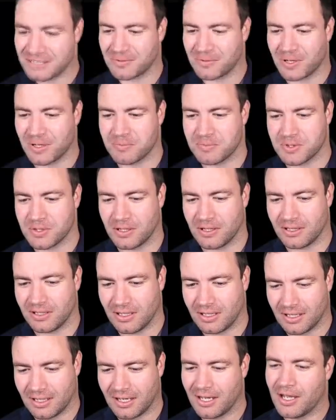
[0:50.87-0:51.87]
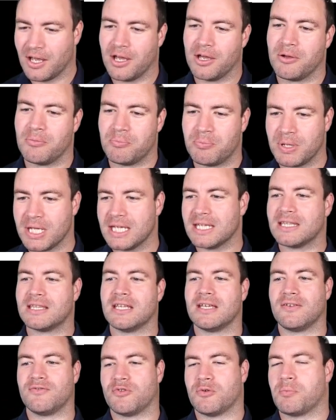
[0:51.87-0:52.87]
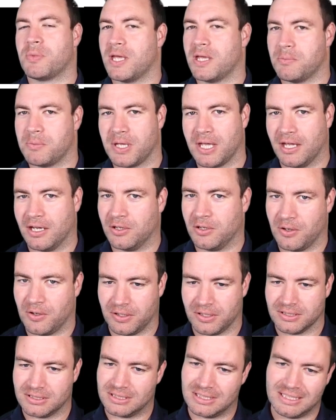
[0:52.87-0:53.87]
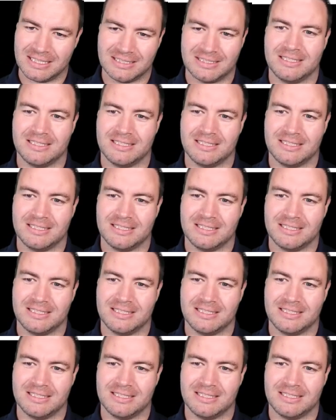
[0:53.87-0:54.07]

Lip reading: website. Big thing for PBN guys is